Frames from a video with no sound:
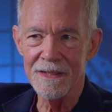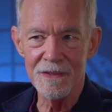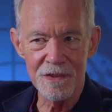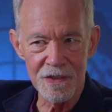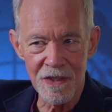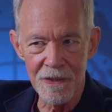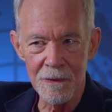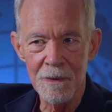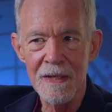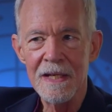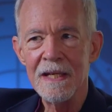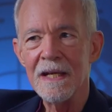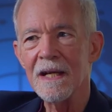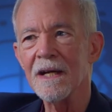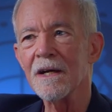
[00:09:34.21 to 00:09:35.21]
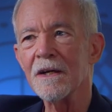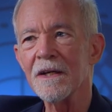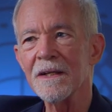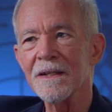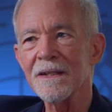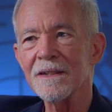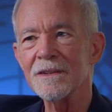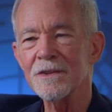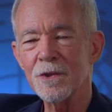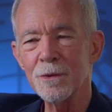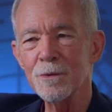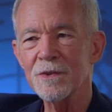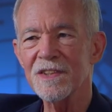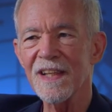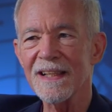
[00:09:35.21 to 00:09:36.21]
So uh,
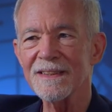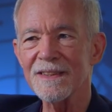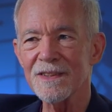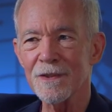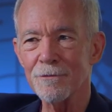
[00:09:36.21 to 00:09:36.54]
two sets